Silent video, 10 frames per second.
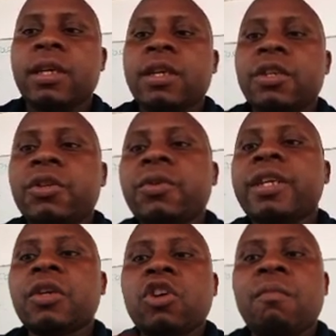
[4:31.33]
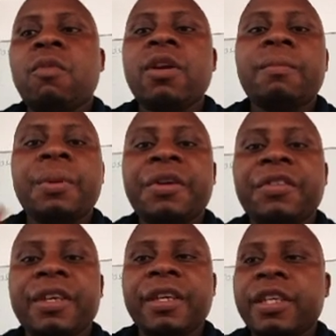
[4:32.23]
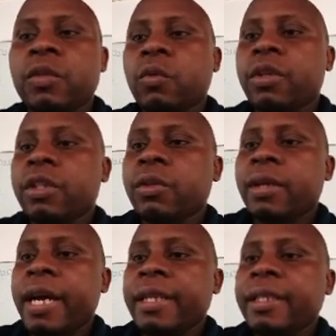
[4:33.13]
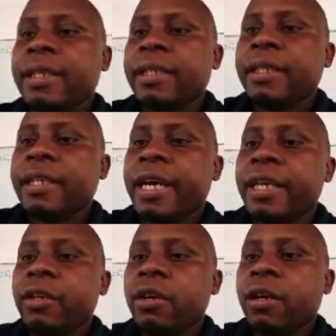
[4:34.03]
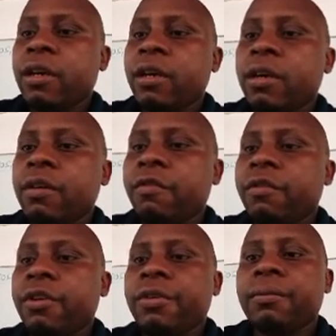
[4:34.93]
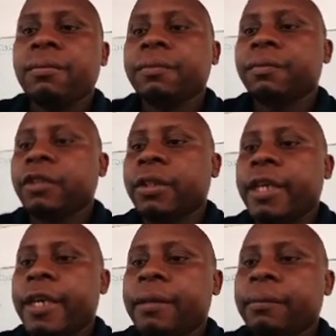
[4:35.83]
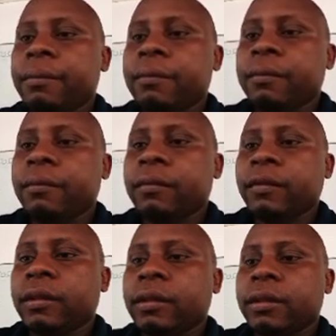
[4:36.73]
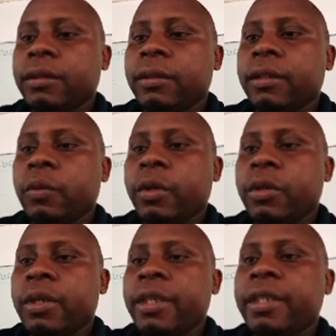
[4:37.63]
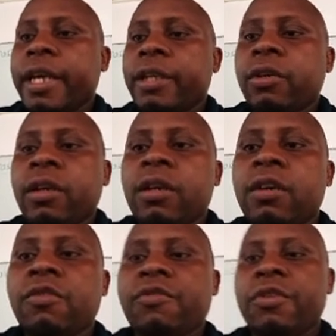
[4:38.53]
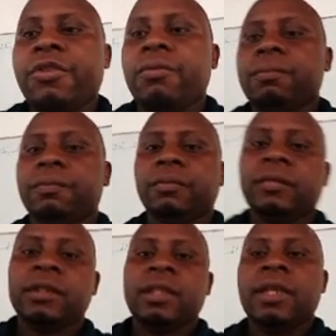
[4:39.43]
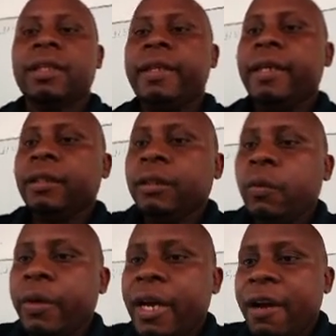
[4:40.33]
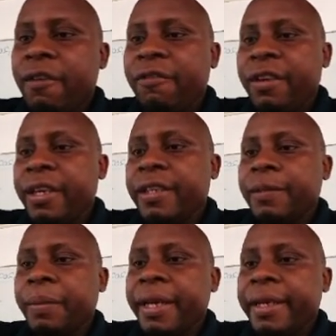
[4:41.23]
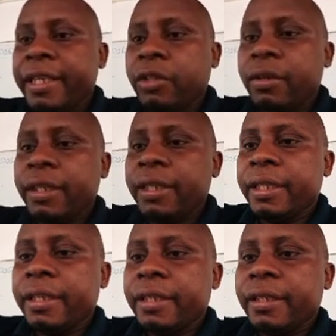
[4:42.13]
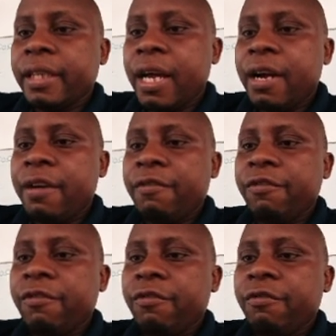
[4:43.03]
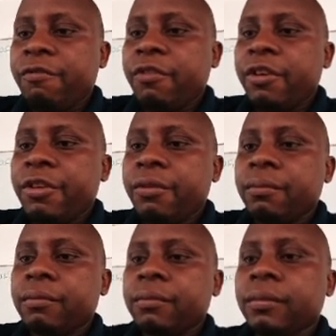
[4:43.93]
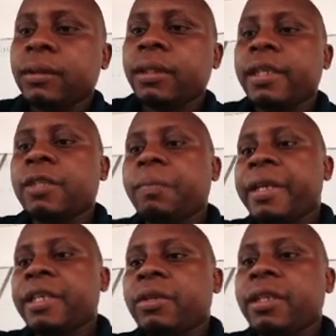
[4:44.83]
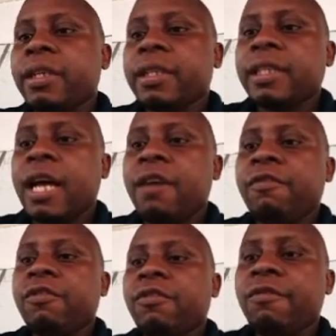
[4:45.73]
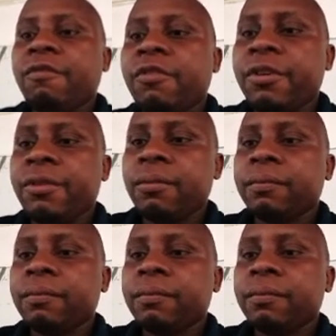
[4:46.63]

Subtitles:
during normal breathing is what is known as tidal volume. Okay? Good. We call it tidal volume. Then we have inspiratory reserve volume. Inspiratory reserve volume.